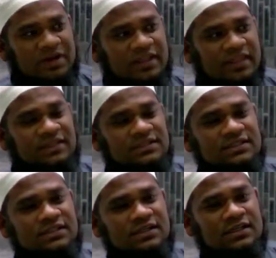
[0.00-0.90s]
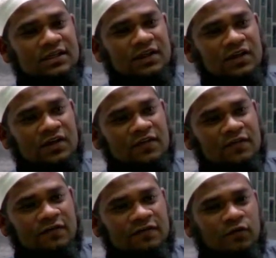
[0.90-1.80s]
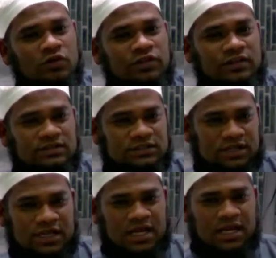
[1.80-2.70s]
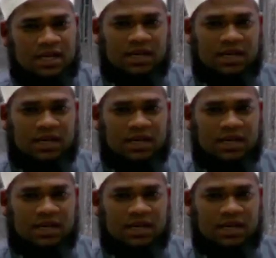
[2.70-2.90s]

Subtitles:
How many things? 4 things.